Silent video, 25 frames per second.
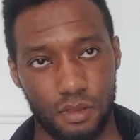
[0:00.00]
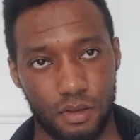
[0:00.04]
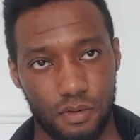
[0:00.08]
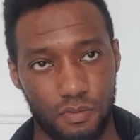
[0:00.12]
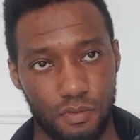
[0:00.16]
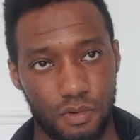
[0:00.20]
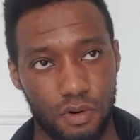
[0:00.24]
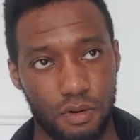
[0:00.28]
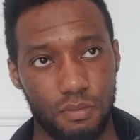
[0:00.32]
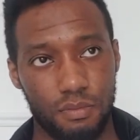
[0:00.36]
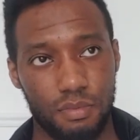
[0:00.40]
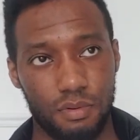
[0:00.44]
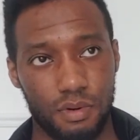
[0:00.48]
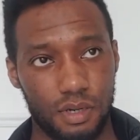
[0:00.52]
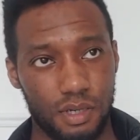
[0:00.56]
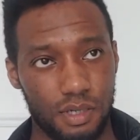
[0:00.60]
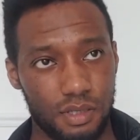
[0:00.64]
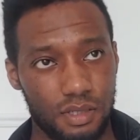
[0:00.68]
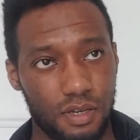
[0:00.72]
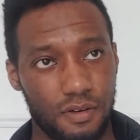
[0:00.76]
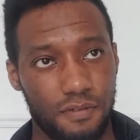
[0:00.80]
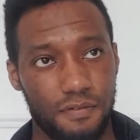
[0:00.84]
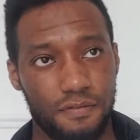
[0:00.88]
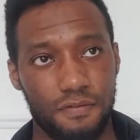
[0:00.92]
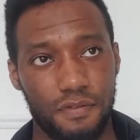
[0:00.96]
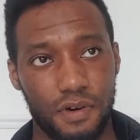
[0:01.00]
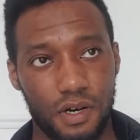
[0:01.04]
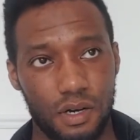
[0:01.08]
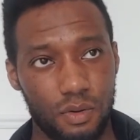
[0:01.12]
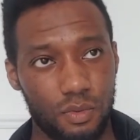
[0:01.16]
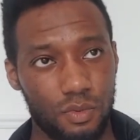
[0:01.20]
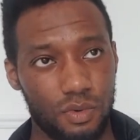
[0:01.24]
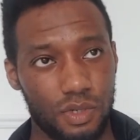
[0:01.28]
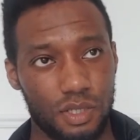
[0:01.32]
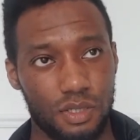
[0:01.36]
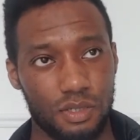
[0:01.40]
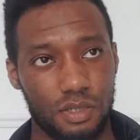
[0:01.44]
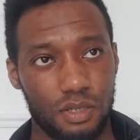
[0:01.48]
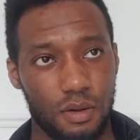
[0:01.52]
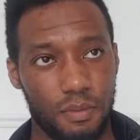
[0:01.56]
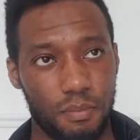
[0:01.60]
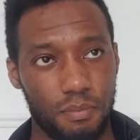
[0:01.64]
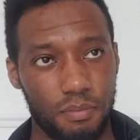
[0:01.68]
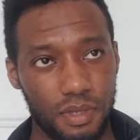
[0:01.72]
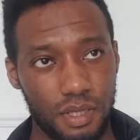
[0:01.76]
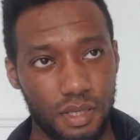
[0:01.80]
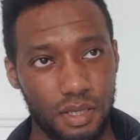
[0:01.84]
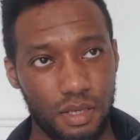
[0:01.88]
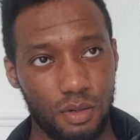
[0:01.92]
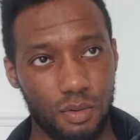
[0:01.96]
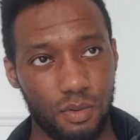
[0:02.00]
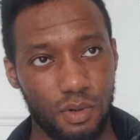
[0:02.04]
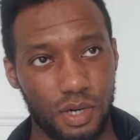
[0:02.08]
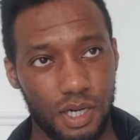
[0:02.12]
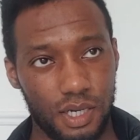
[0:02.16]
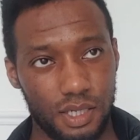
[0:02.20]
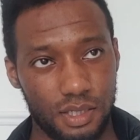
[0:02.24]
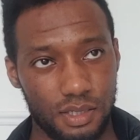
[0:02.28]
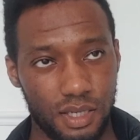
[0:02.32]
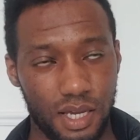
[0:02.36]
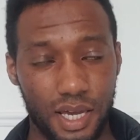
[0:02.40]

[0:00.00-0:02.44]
Wrong brother to fuck with, so be wise.